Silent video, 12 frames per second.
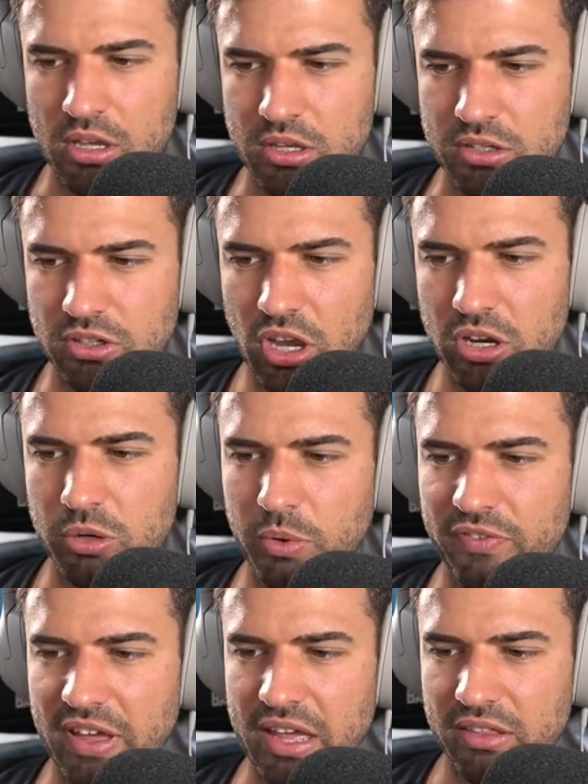So
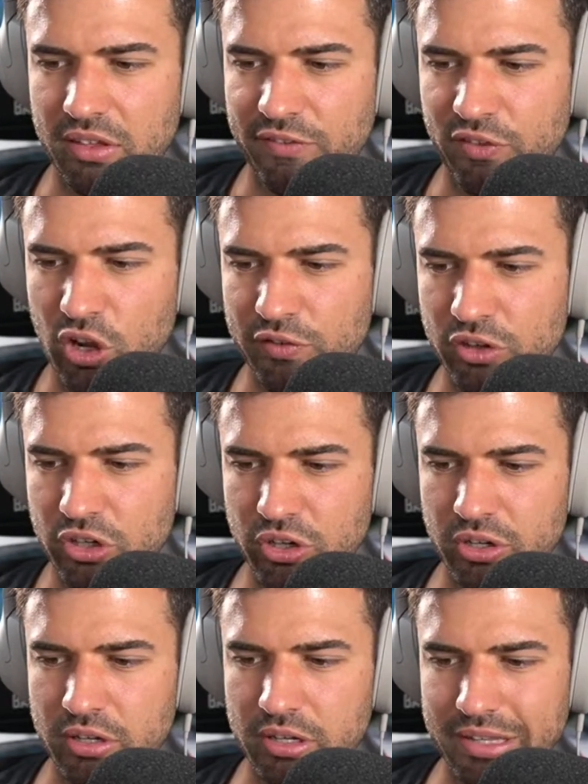without further ado,
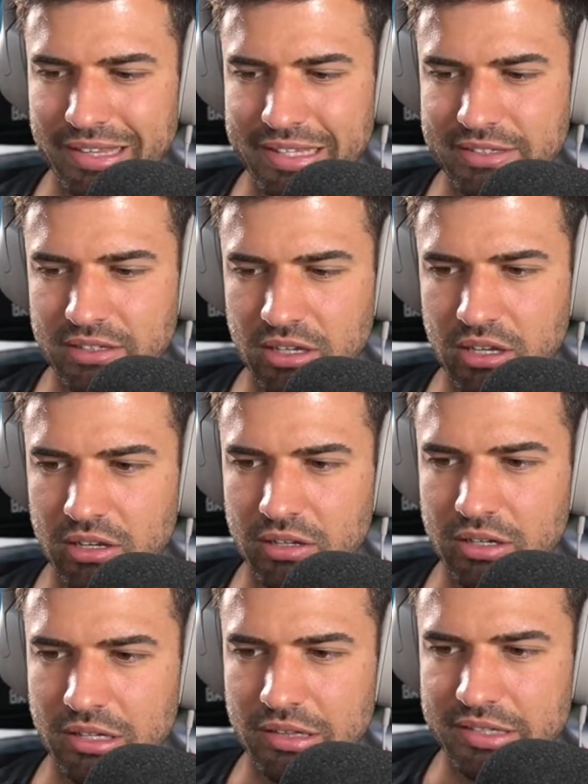let's
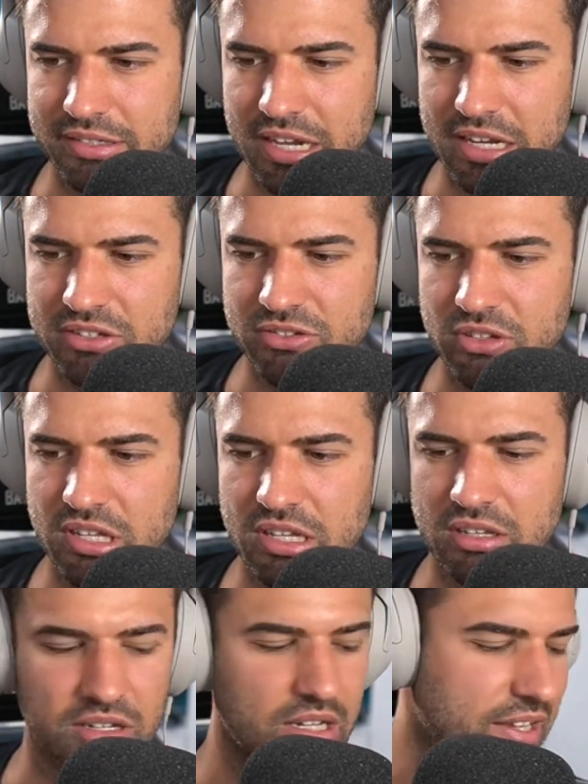get into the
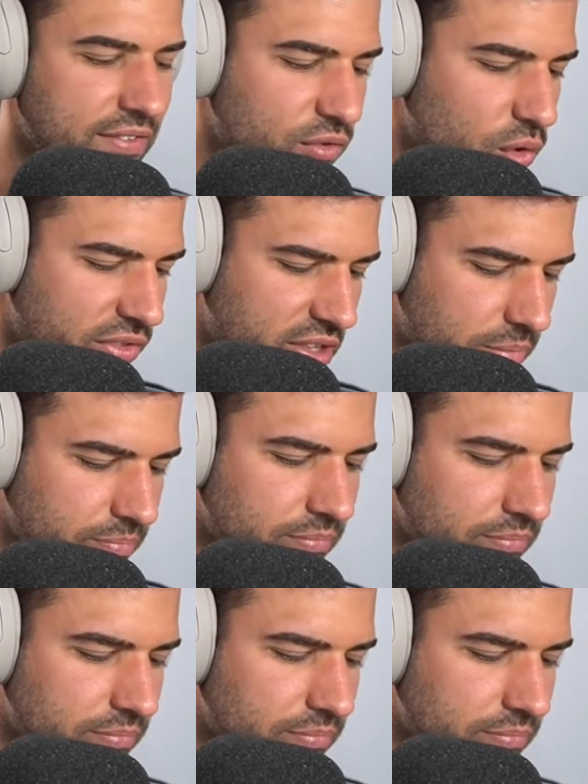Elite Four theme.